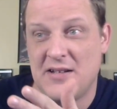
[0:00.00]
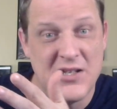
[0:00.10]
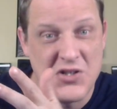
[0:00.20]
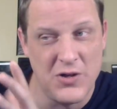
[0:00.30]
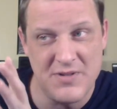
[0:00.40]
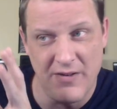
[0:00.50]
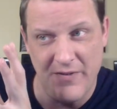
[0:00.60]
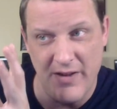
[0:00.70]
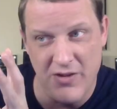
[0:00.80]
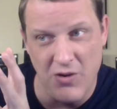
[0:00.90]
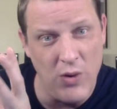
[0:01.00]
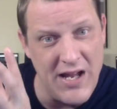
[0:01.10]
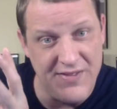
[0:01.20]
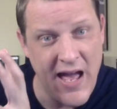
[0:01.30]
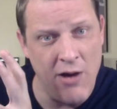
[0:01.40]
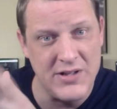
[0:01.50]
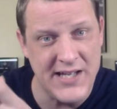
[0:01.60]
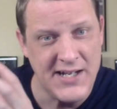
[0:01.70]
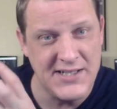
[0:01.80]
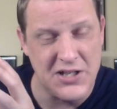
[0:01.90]
in terms of the way that was
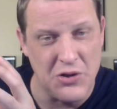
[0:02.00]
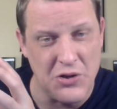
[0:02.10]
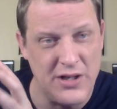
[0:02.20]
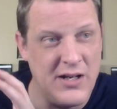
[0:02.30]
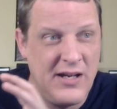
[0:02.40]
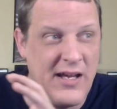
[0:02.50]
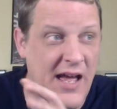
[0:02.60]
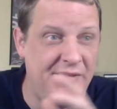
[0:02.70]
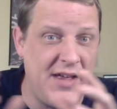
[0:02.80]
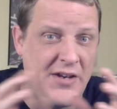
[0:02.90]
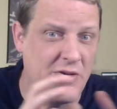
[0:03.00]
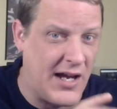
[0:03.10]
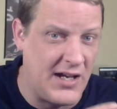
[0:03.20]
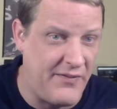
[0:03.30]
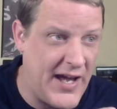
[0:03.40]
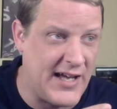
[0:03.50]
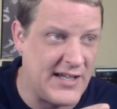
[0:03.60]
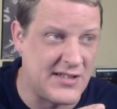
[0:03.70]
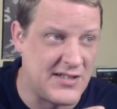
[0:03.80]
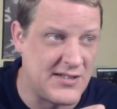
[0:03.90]
executed, and then you kind of
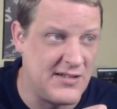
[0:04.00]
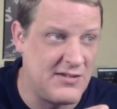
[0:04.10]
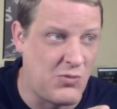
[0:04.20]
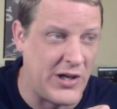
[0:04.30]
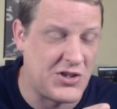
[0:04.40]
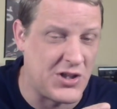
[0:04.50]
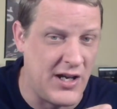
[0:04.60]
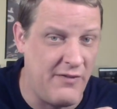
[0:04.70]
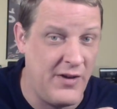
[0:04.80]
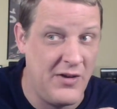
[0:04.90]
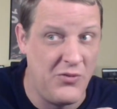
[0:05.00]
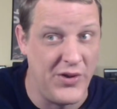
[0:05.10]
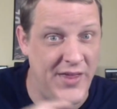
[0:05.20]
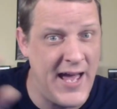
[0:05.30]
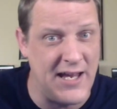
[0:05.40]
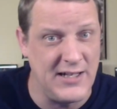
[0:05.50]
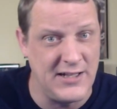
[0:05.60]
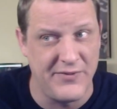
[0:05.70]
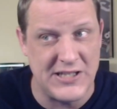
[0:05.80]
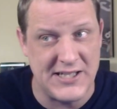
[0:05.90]
ask this question of, well, that in
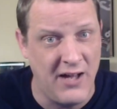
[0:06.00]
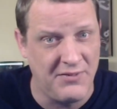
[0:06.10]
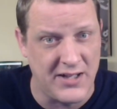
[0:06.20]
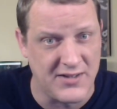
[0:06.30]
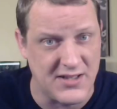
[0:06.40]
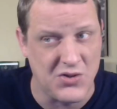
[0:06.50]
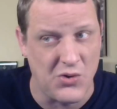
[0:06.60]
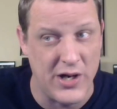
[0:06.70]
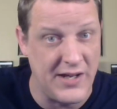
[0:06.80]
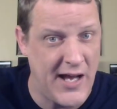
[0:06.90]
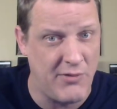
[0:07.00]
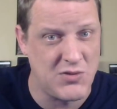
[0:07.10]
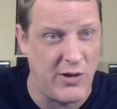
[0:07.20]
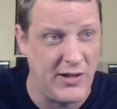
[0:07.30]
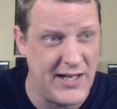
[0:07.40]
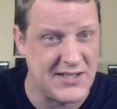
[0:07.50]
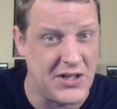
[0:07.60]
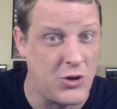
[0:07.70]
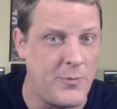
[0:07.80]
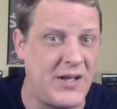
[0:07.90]
and of itself tells a story, and that was well
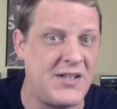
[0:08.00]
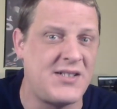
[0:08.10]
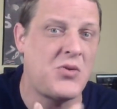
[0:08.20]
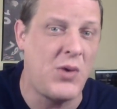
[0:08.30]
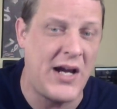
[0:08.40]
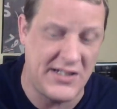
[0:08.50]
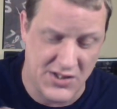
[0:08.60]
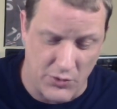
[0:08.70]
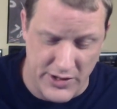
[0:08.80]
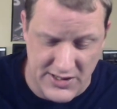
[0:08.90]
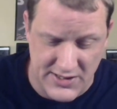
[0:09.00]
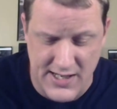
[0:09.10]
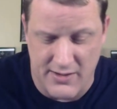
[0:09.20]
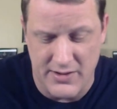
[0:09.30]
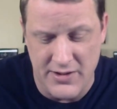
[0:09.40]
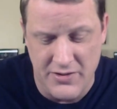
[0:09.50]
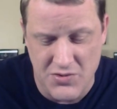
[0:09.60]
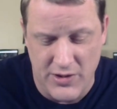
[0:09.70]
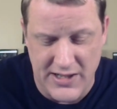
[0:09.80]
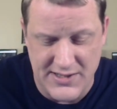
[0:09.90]
executed, but is it the right story to tell? And
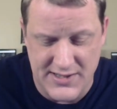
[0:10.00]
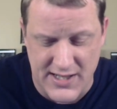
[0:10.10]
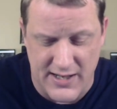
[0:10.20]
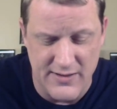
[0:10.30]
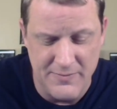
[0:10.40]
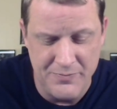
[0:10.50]
here's what I say,